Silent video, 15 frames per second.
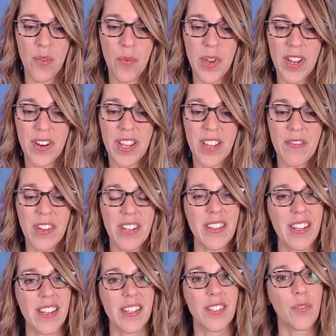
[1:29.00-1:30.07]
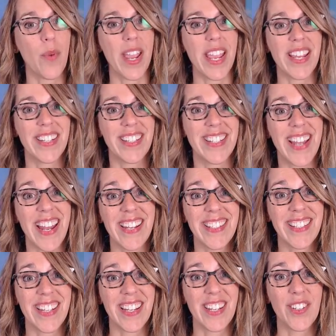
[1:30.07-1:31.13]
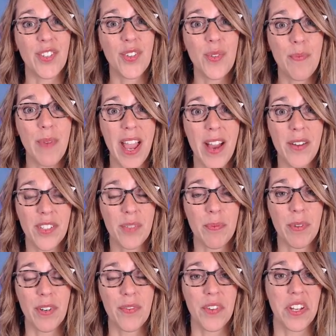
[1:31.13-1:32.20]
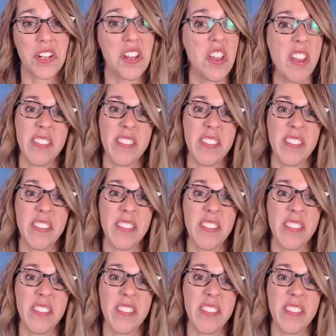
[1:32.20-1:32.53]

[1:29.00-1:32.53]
we are given this weight density, two pounds per foot.